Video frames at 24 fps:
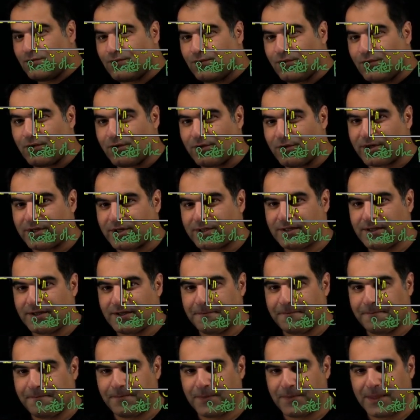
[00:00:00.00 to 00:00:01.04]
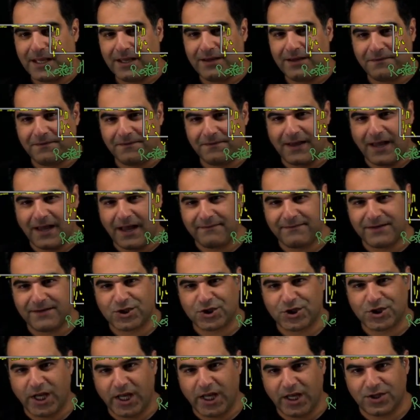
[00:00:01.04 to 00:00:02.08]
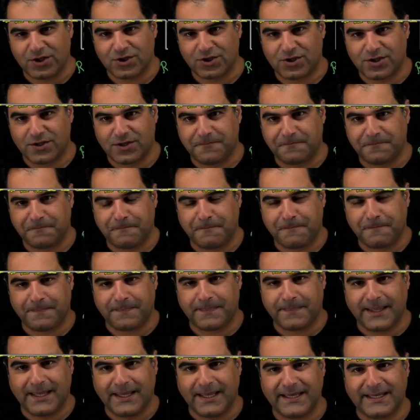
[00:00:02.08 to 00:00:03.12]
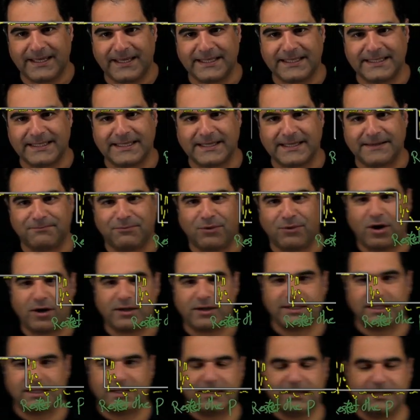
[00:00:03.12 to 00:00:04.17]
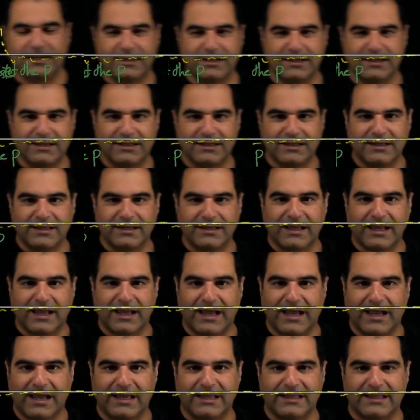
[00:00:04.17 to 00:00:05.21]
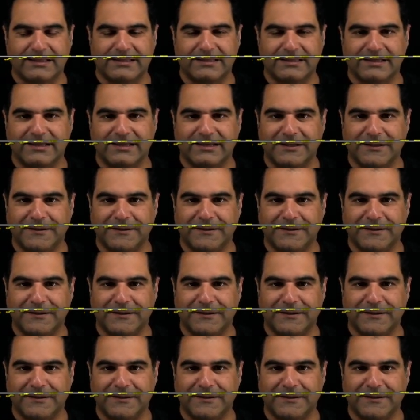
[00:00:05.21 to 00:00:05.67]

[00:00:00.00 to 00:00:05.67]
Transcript: word, if we have a change in the model, and